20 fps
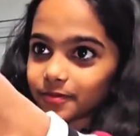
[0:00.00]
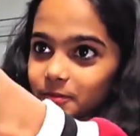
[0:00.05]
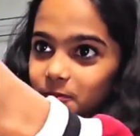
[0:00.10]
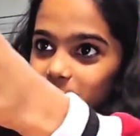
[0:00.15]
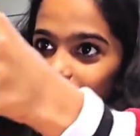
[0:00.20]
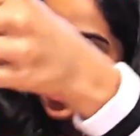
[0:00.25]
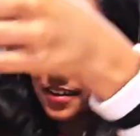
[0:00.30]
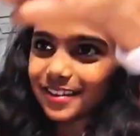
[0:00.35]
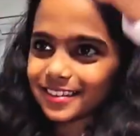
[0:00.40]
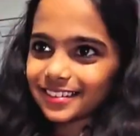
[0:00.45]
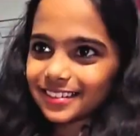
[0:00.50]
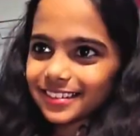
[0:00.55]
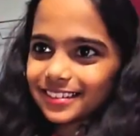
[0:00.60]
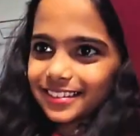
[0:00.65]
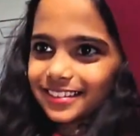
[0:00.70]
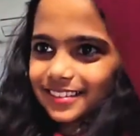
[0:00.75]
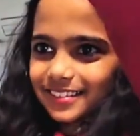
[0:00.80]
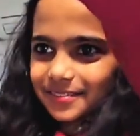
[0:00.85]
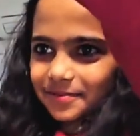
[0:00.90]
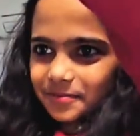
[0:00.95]
Ooh,
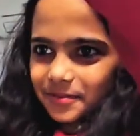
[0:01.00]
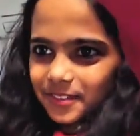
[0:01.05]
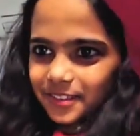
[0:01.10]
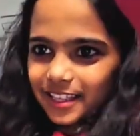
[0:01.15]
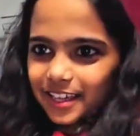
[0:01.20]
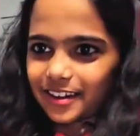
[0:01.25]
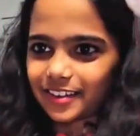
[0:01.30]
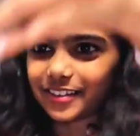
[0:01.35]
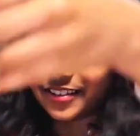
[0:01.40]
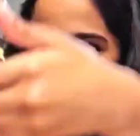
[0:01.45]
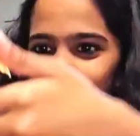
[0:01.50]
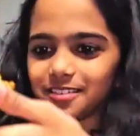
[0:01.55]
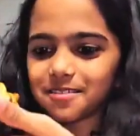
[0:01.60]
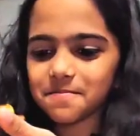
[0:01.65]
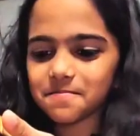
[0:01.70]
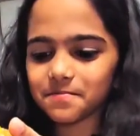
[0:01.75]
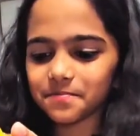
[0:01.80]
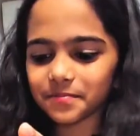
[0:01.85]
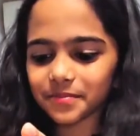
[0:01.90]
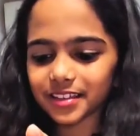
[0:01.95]
put that on top.
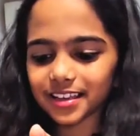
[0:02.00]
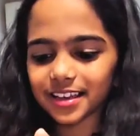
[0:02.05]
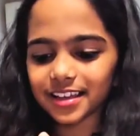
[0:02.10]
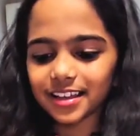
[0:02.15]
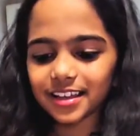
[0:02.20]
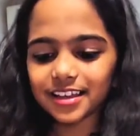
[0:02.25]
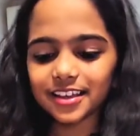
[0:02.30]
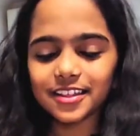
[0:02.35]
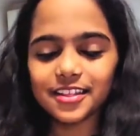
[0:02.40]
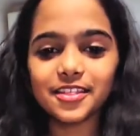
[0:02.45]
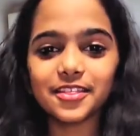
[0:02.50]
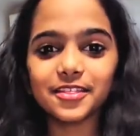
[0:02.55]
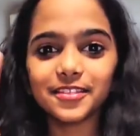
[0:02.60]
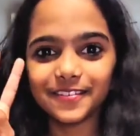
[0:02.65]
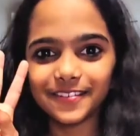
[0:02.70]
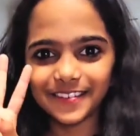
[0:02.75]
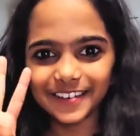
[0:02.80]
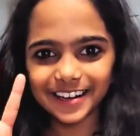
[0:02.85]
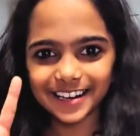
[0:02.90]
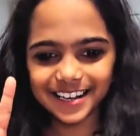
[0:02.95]

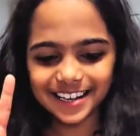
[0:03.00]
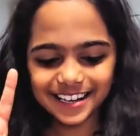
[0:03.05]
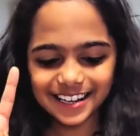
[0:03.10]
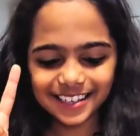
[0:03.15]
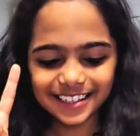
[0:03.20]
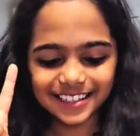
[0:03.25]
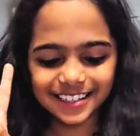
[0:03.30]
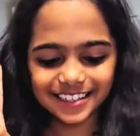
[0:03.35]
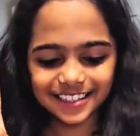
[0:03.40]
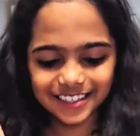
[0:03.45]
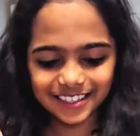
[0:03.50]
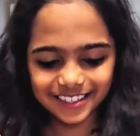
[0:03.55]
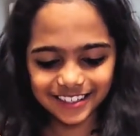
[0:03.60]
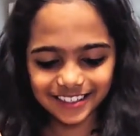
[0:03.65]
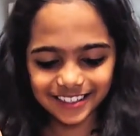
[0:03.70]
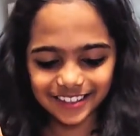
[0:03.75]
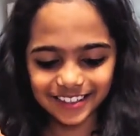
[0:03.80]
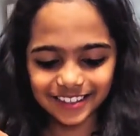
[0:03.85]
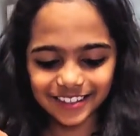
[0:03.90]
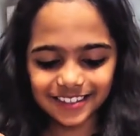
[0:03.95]
3,
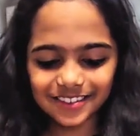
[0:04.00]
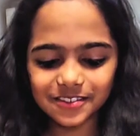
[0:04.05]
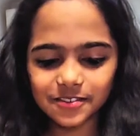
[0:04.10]
2,